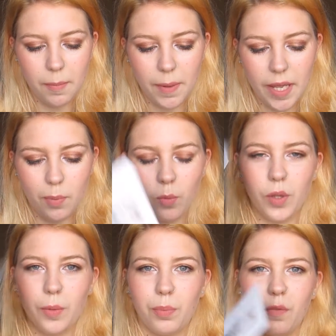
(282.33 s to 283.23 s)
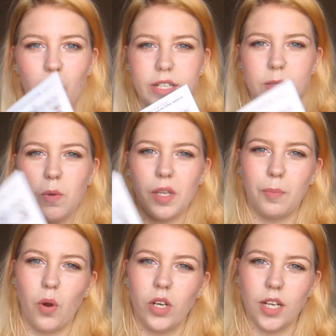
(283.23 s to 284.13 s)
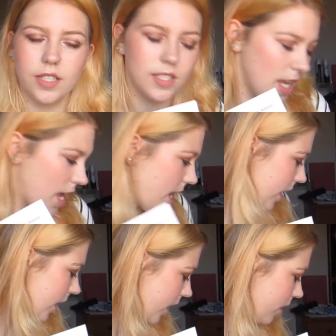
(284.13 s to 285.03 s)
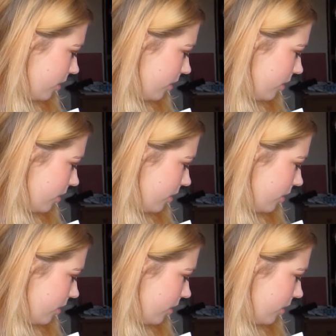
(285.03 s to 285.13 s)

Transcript: people that provided one of the products in